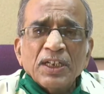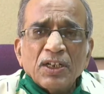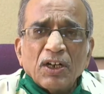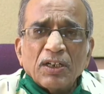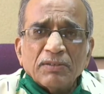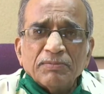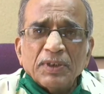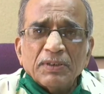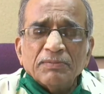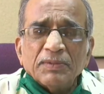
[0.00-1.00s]

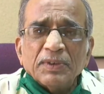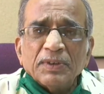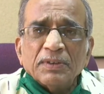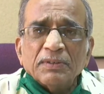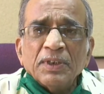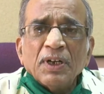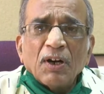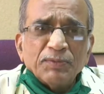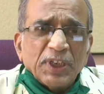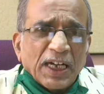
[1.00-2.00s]

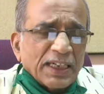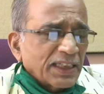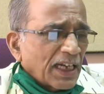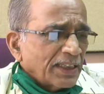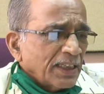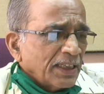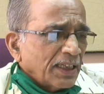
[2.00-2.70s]
of the hazard,